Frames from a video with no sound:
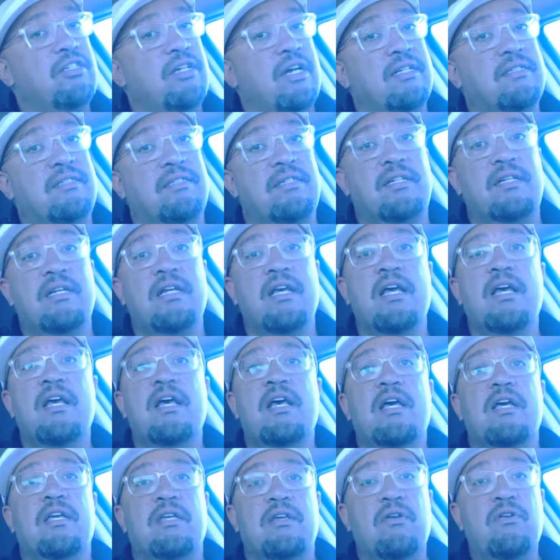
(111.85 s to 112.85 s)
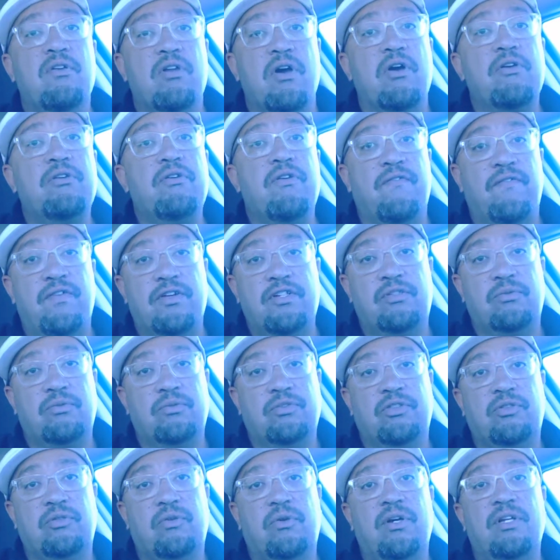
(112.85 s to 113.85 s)
Johnson, you know your
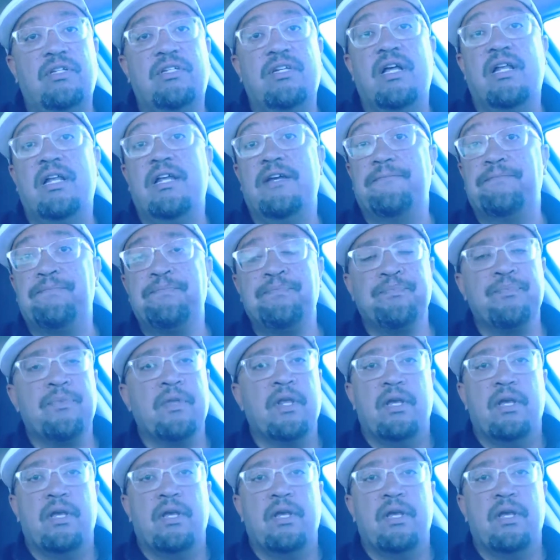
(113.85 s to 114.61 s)
visual storytelling.